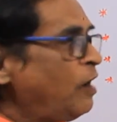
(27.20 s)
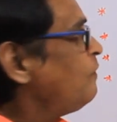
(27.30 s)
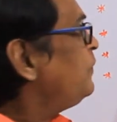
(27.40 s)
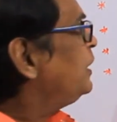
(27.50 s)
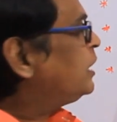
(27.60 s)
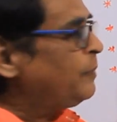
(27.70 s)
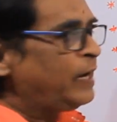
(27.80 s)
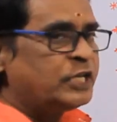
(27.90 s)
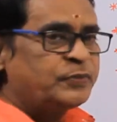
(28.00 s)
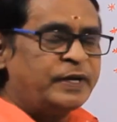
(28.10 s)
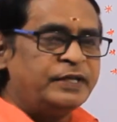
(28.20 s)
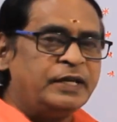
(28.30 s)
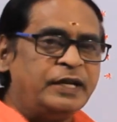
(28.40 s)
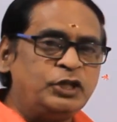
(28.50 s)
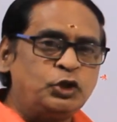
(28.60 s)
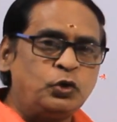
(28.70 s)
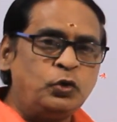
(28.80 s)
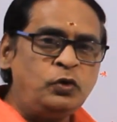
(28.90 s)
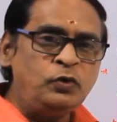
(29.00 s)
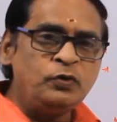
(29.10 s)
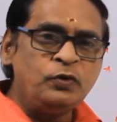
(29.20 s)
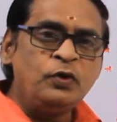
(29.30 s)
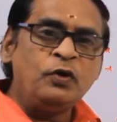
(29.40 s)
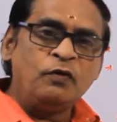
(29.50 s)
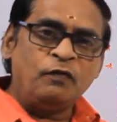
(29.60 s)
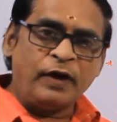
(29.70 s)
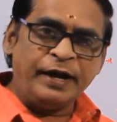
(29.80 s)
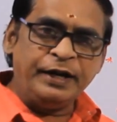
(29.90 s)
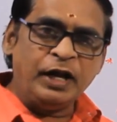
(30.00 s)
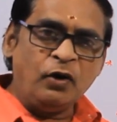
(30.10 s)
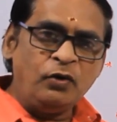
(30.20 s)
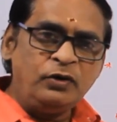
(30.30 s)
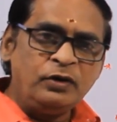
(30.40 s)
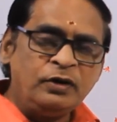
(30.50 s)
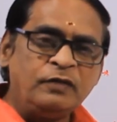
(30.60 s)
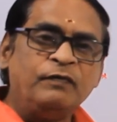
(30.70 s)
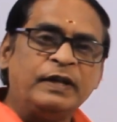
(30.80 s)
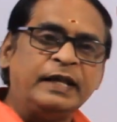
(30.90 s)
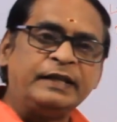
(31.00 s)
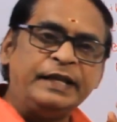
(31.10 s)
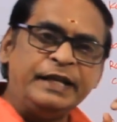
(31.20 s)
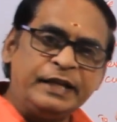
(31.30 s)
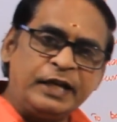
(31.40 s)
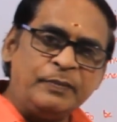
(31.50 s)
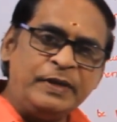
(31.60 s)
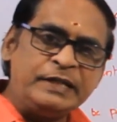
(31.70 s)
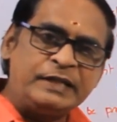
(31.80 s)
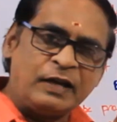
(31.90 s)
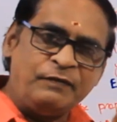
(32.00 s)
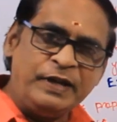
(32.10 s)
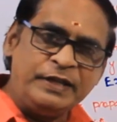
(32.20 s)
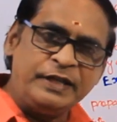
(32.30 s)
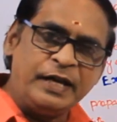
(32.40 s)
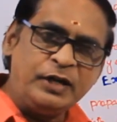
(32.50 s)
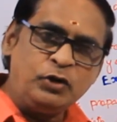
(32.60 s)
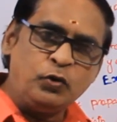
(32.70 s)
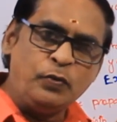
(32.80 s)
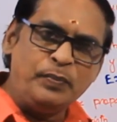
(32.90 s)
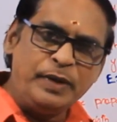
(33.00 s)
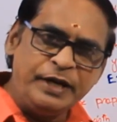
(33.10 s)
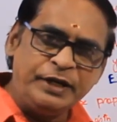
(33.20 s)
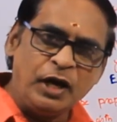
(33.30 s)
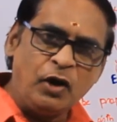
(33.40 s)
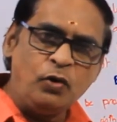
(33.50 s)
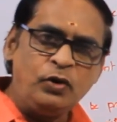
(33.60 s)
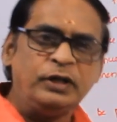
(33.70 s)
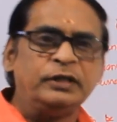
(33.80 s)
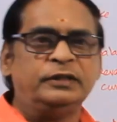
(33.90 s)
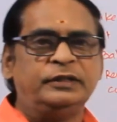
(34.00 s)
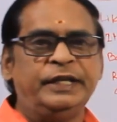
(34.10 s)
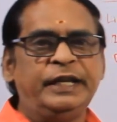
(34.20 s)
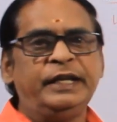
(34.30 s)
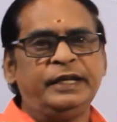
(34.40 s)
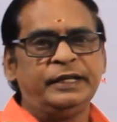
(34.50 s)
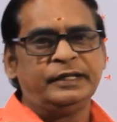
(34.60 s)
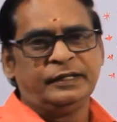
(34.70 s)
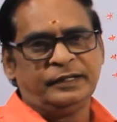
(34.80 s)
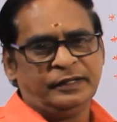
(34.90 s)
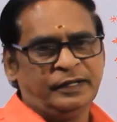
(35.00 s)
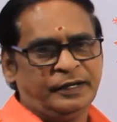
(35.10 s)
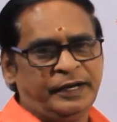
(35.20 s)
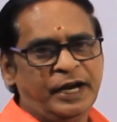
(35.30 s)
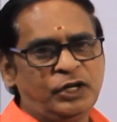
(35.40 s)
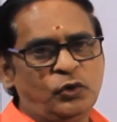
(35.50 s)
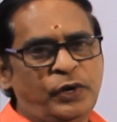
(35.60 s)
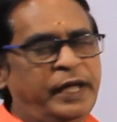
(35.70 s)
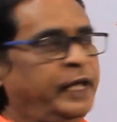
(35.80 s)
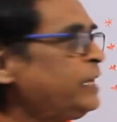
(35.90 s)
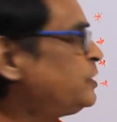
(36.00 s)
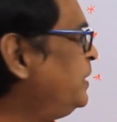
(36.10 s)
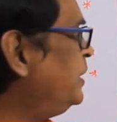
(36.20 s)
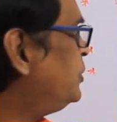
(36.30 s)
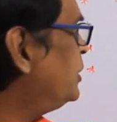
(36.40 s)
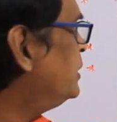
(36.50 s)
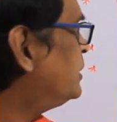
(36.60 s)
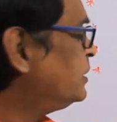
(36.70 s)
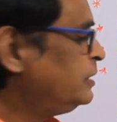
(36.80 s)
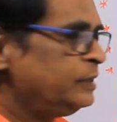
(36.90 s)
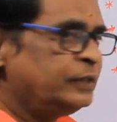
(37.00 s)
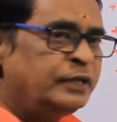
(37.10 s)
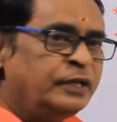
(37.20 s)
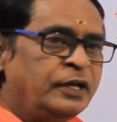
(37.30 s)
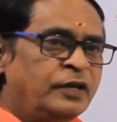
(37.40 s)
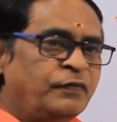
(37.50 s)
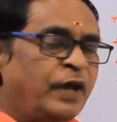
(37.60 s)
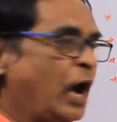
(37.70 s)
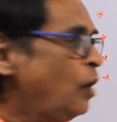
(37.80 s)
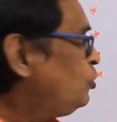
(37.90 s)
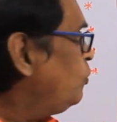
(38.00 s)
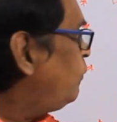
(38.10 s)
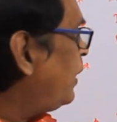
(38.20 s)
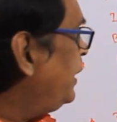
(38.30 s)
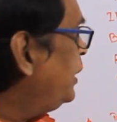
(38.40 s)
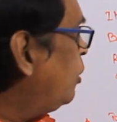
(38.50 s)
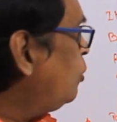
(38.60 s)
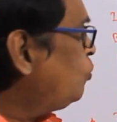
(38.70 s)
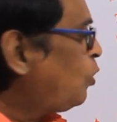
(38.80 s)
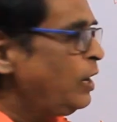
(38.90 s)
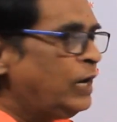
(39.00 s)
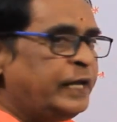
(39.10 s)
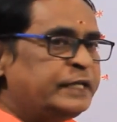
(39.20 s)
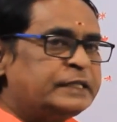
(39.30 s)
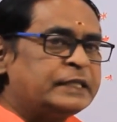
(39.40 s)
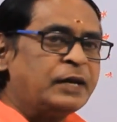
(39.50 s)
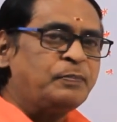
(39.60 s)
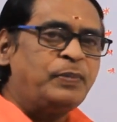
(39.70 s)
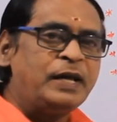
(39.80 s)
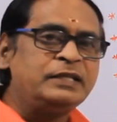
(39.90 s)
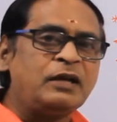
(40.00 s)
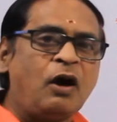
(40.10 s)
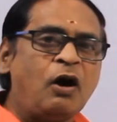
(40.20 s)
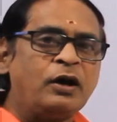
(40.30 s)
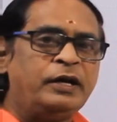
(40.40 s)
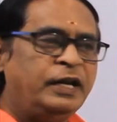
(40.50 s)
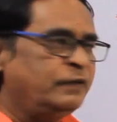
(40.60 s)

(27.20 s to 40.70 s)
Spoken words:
of income and expenditure is to find out whether the income is sufficient to meet out the day-to-day expenditures. We have to find out only surplus or